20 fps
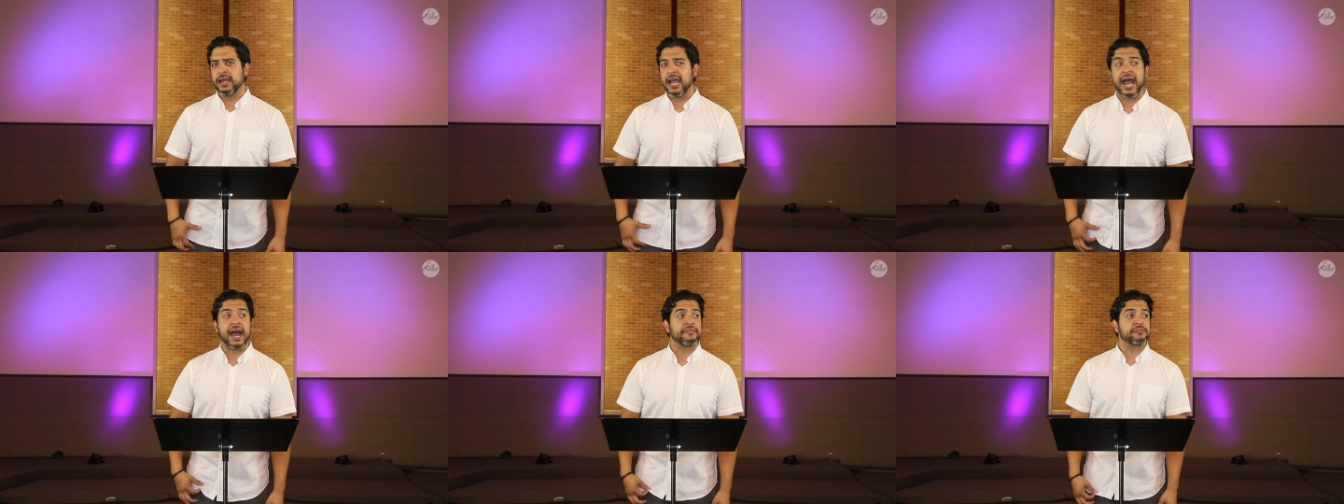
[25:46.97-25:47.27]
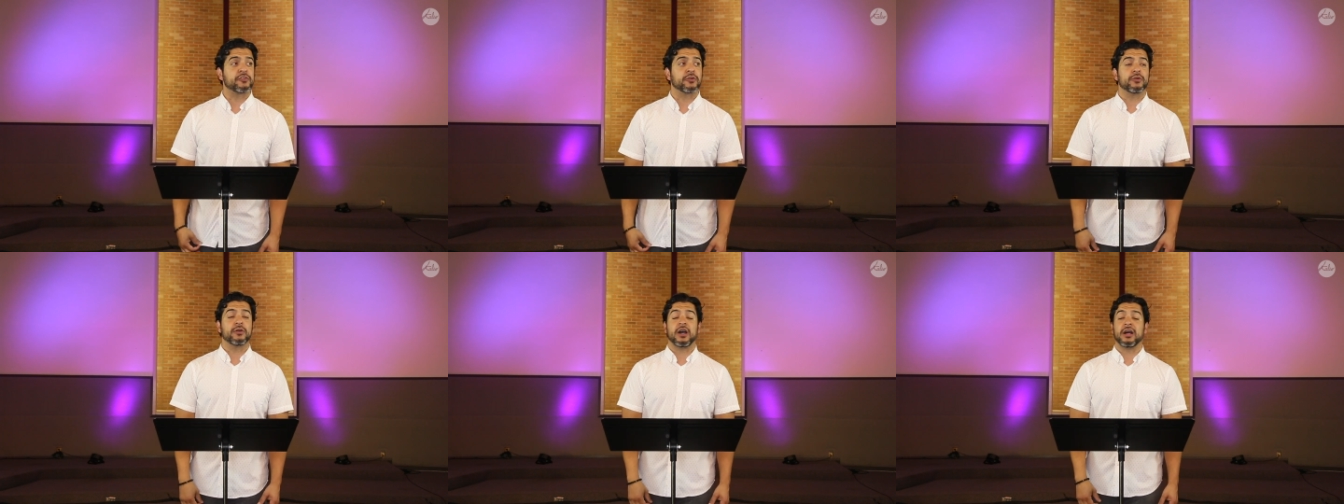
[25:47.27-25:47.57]

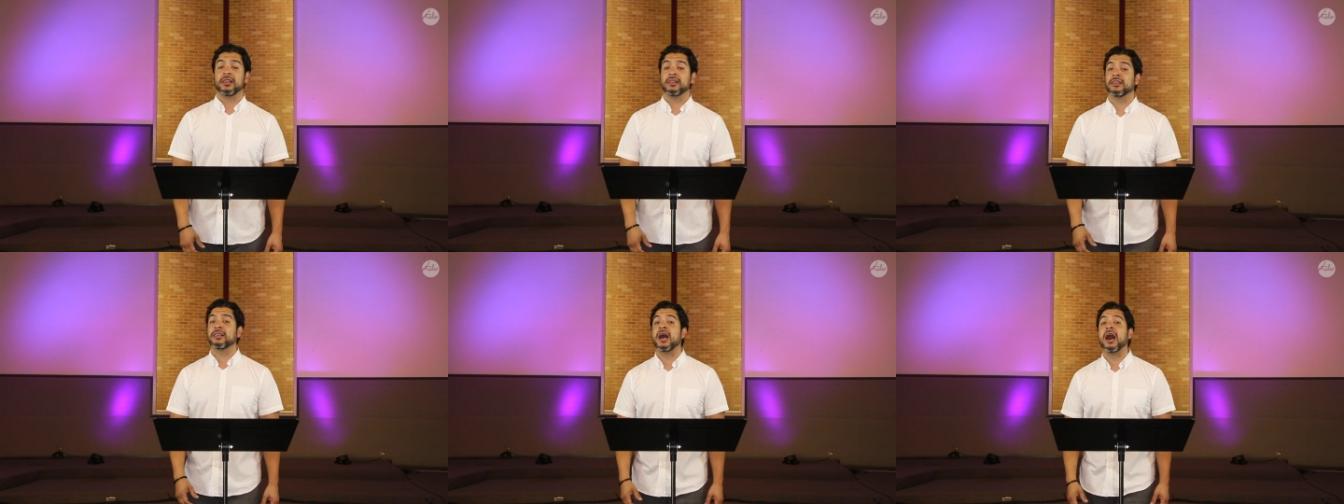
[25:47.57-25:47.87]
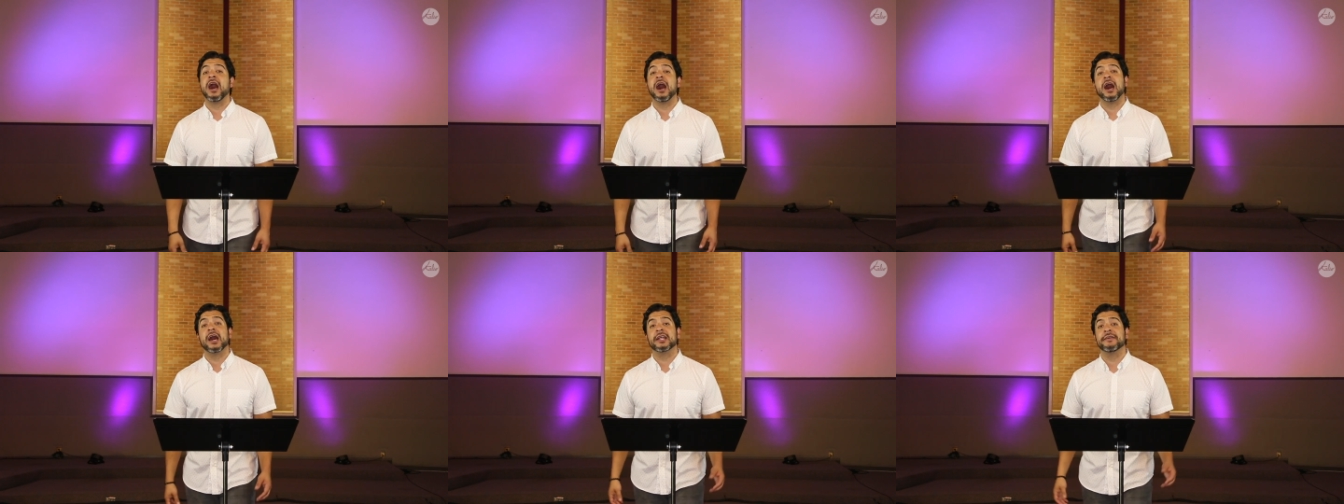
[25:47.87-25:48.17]
After a
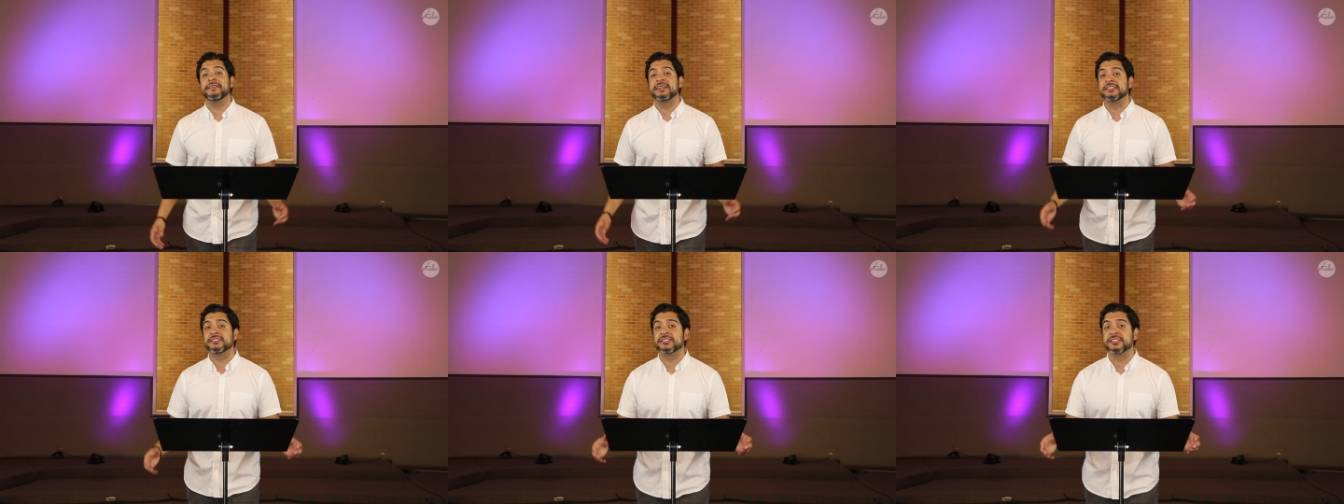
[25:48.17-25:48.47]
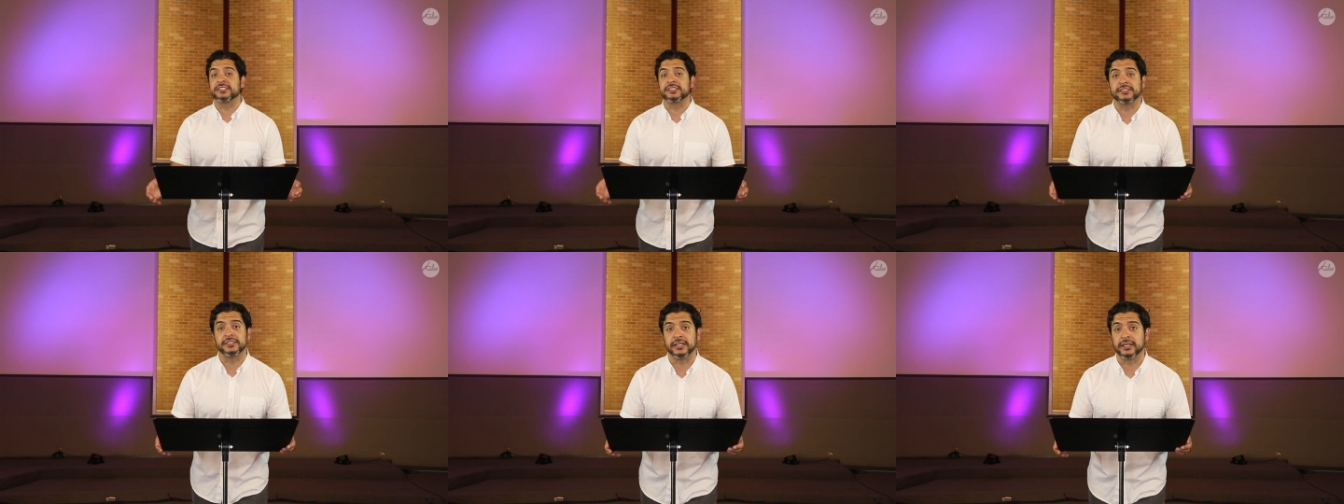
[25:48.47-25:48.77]
lot of
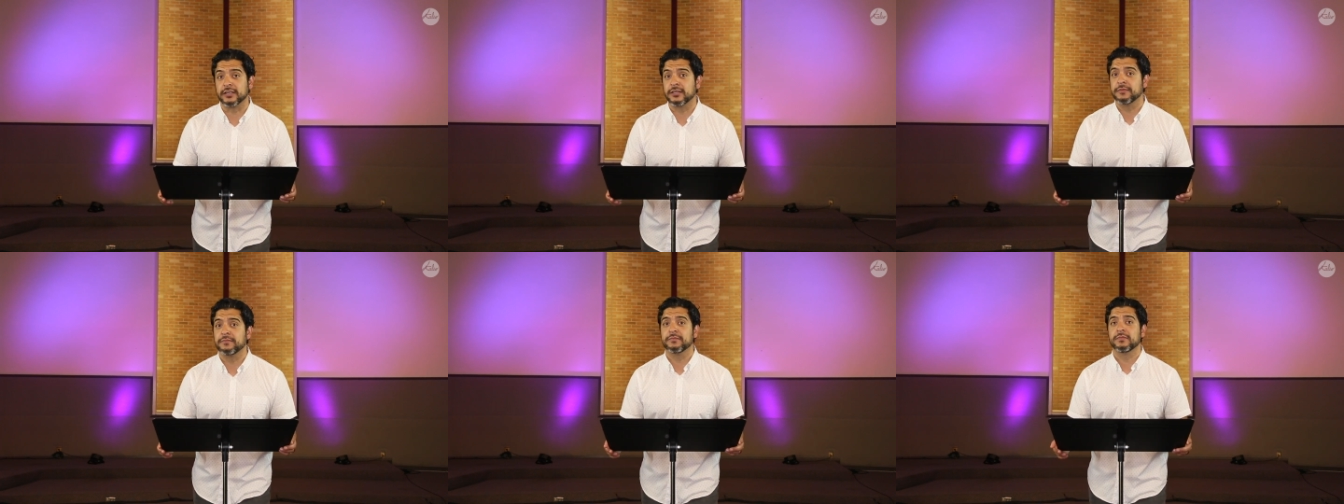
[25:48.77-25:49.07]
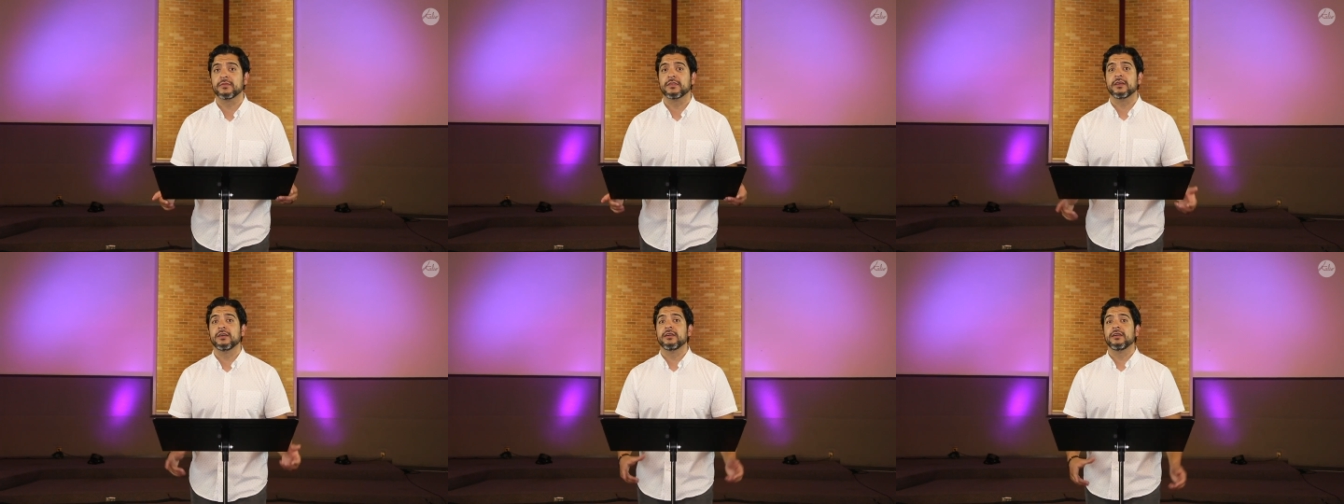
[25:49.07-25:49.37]
insisting,
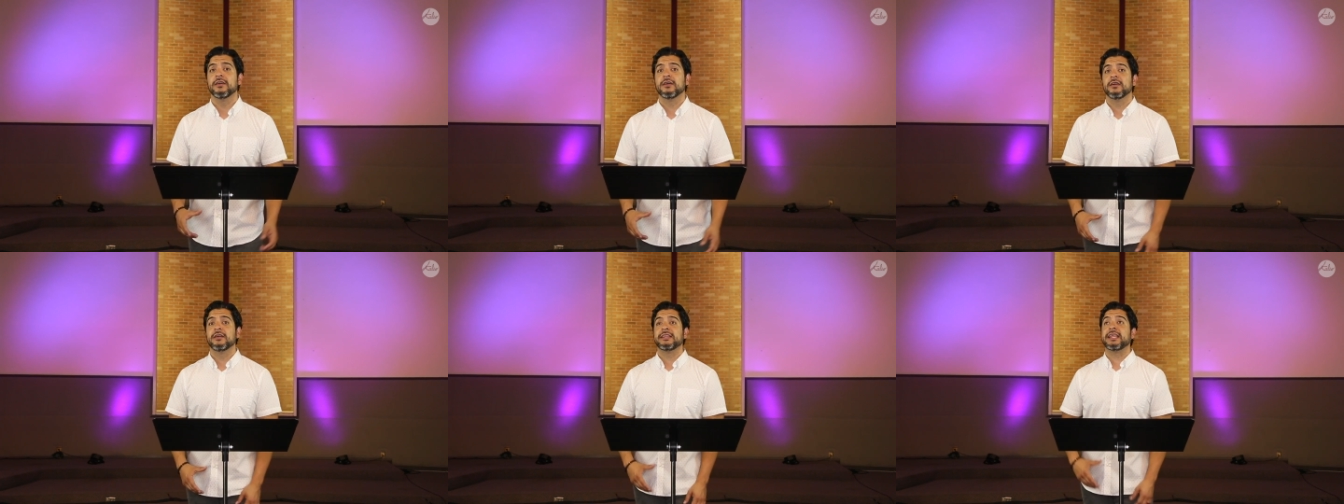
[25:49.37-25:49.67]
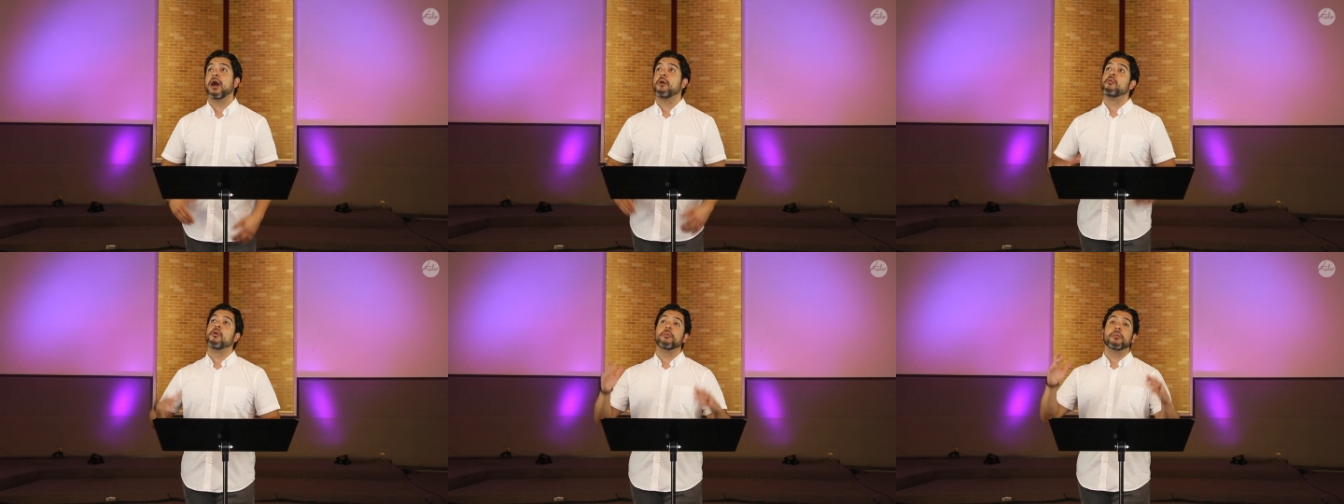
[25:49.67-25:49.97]

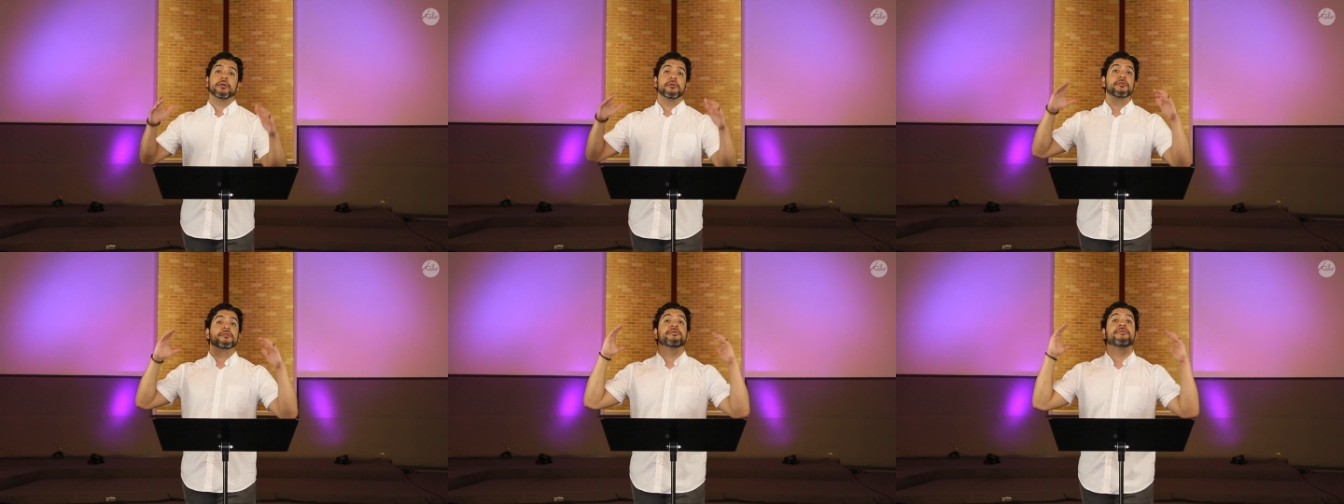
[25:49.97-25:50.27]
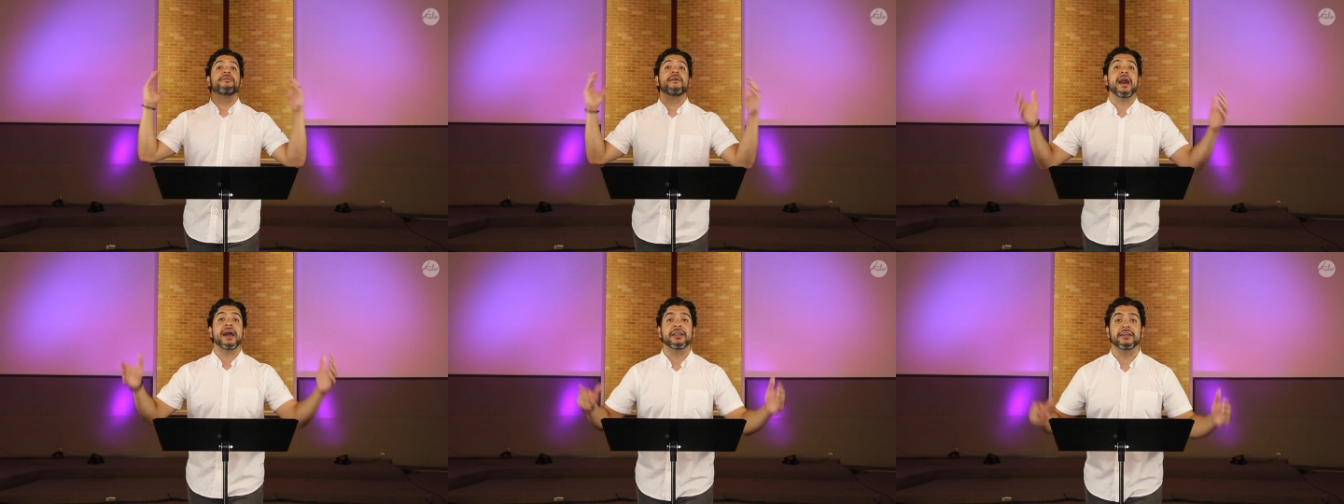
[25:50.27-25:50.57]
that woman was
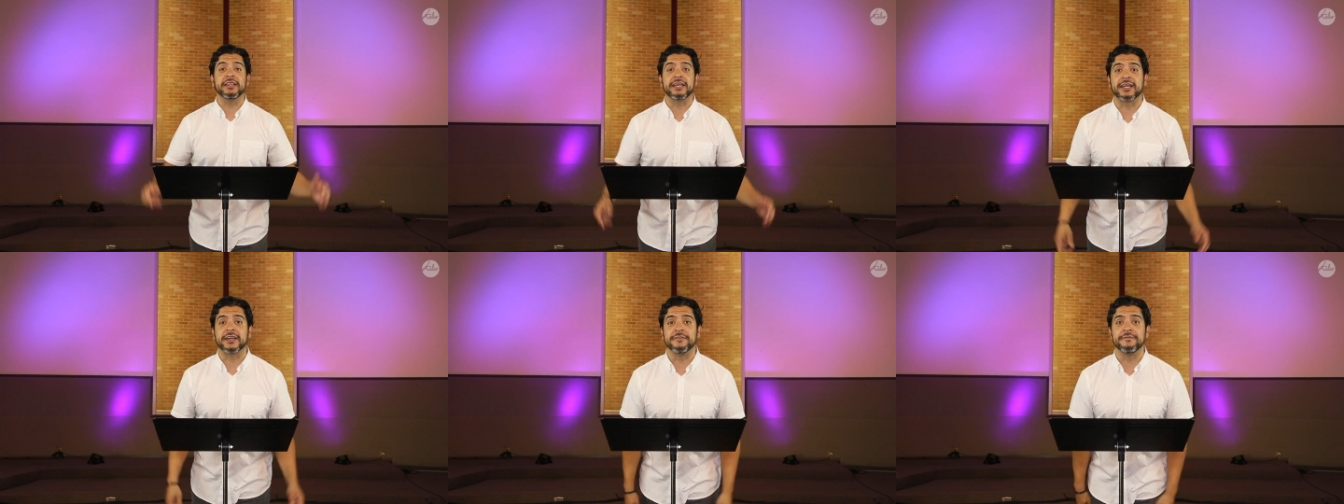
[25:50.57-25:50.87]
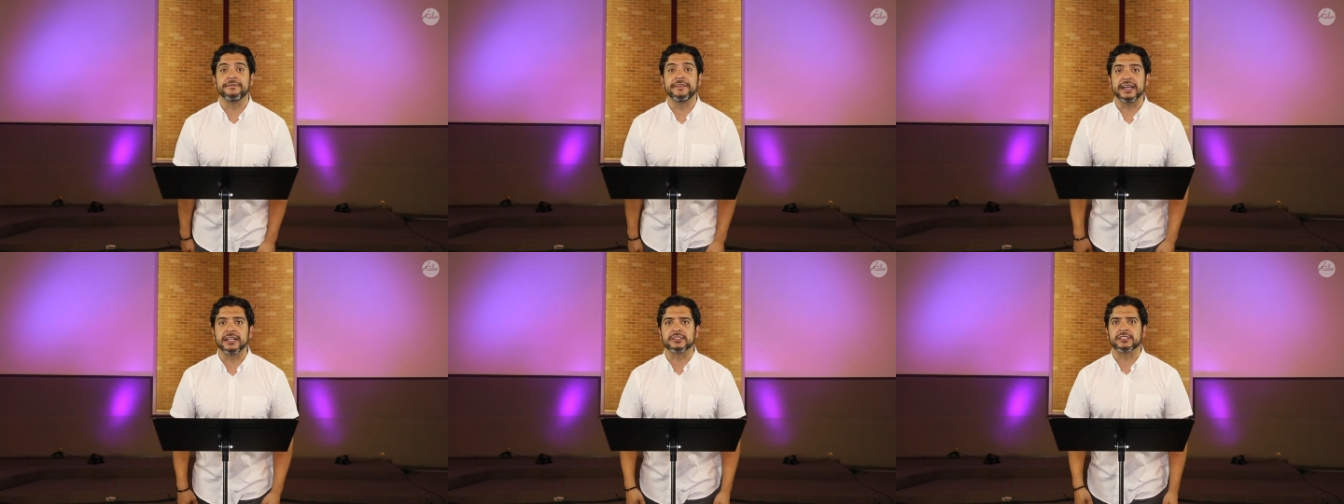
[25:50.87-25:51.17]
finally
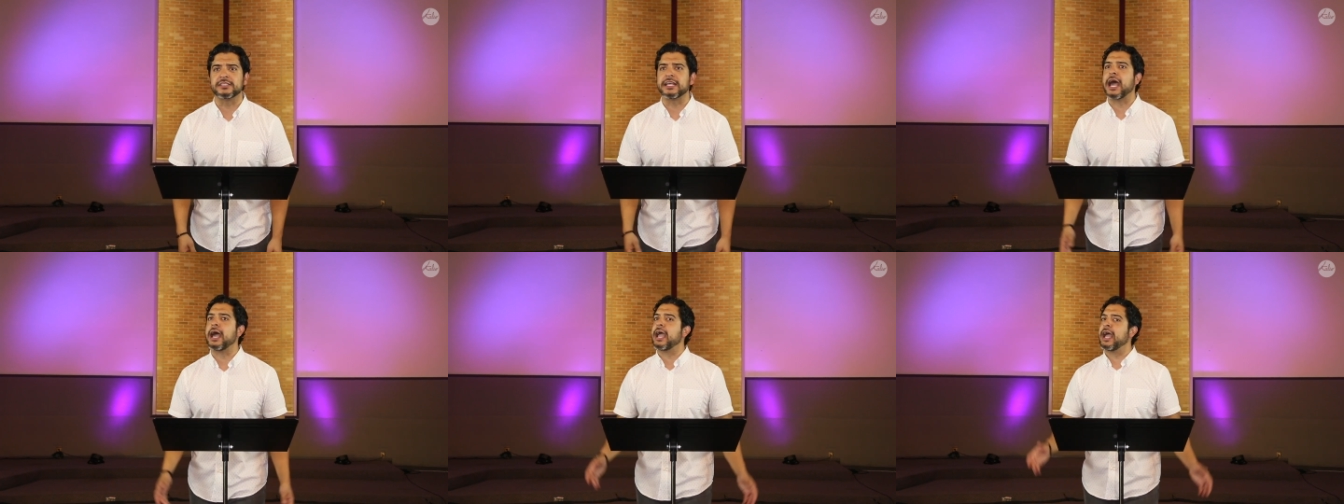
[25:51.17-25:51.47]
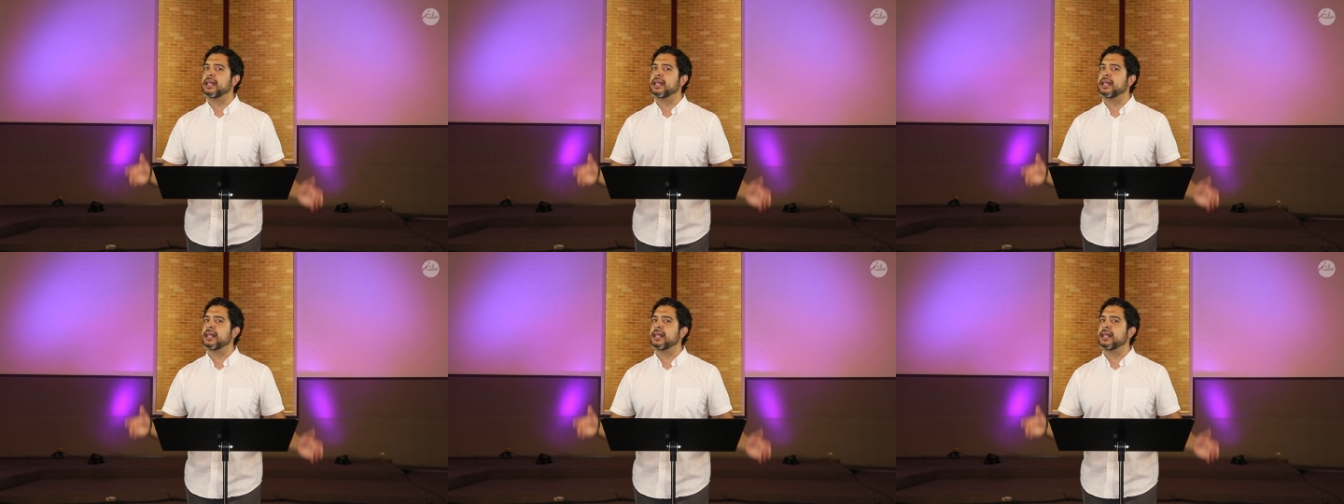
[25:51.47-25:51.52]
convinced that